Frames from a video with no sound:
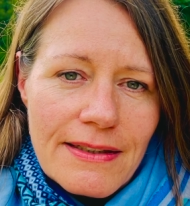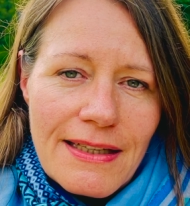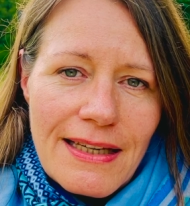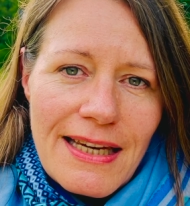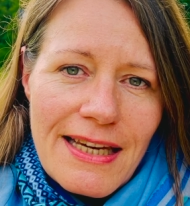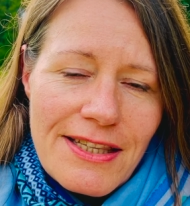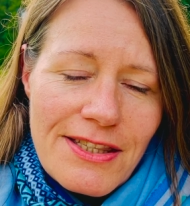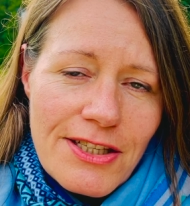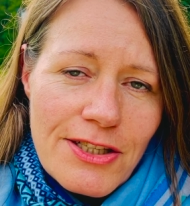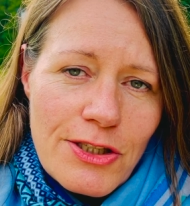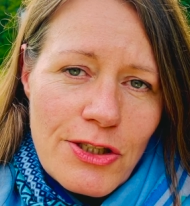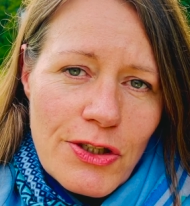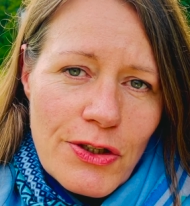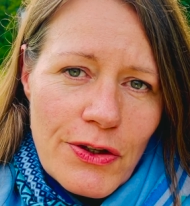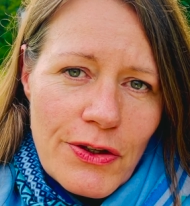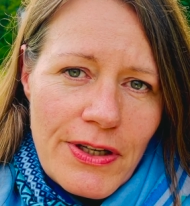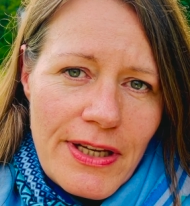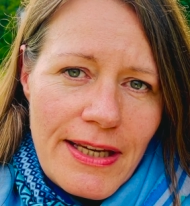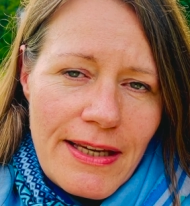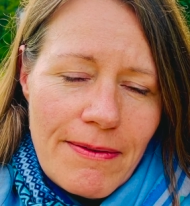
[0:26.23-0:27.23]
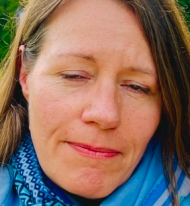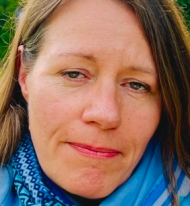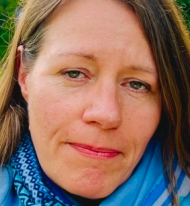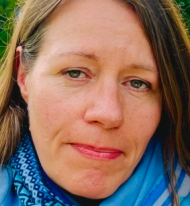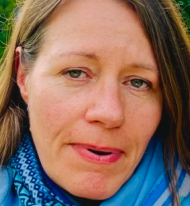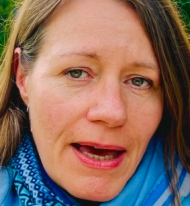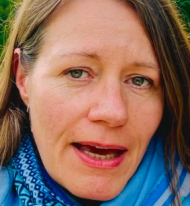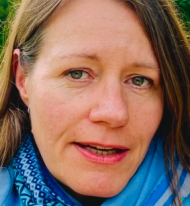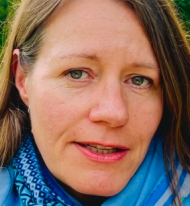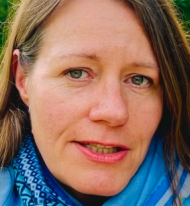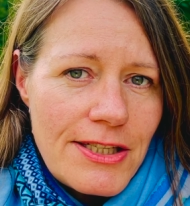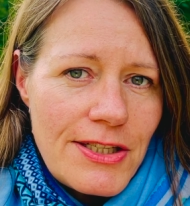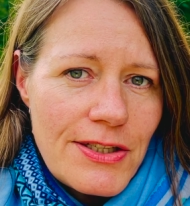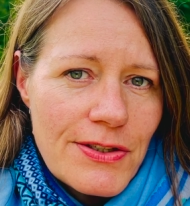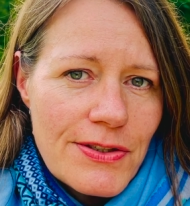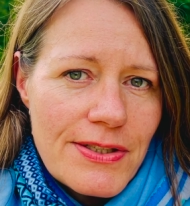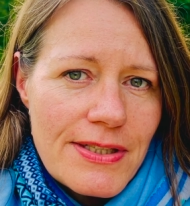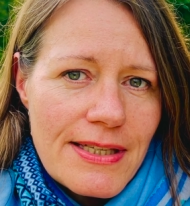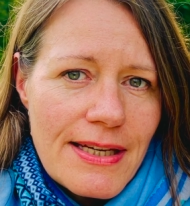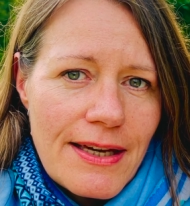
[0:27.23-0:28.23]
It's a journey back to
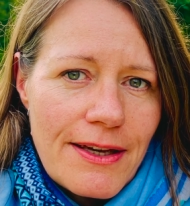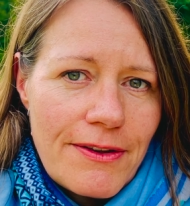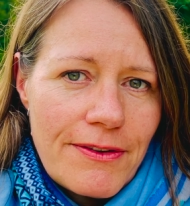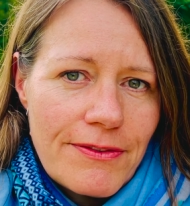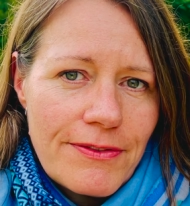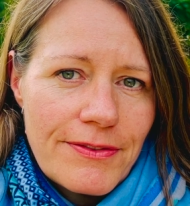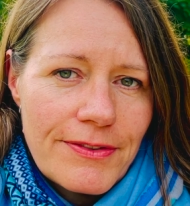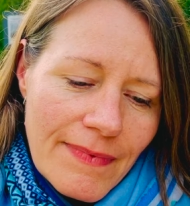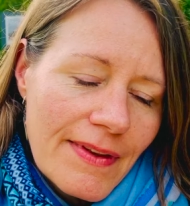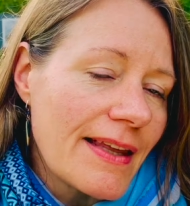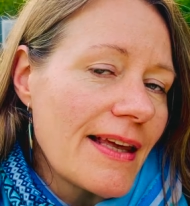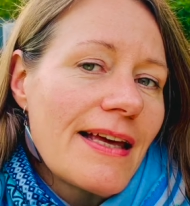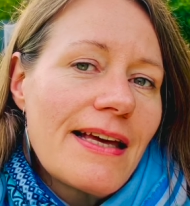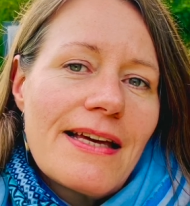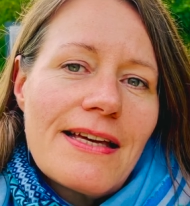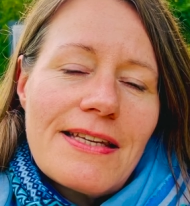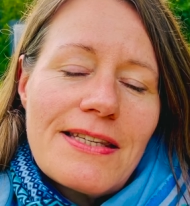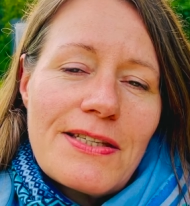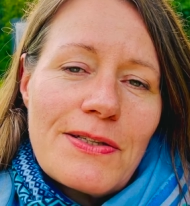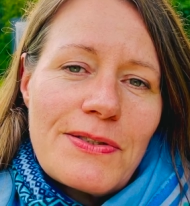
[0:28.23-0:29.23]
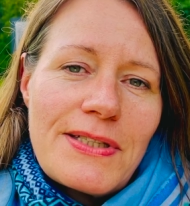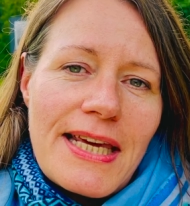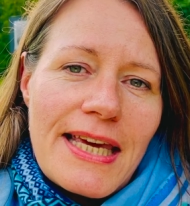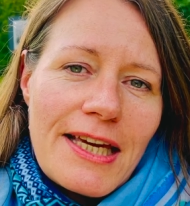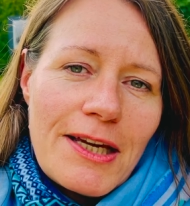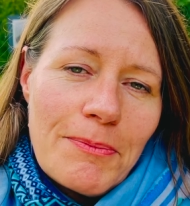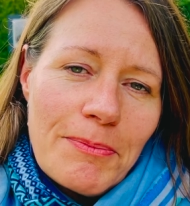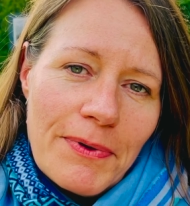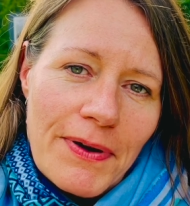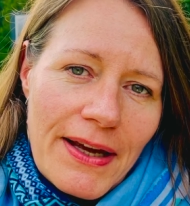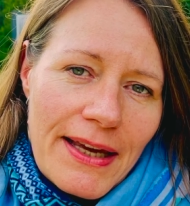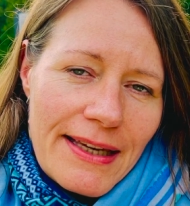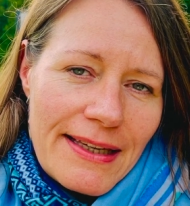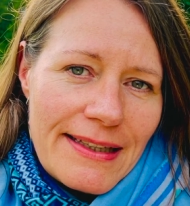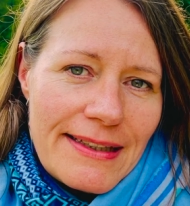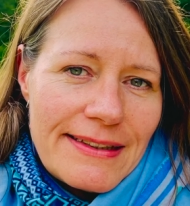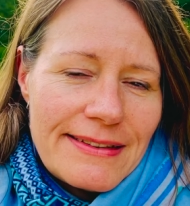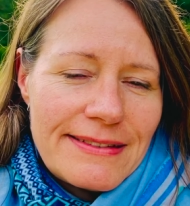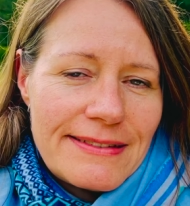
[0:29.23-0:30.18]
yourself. So take a break.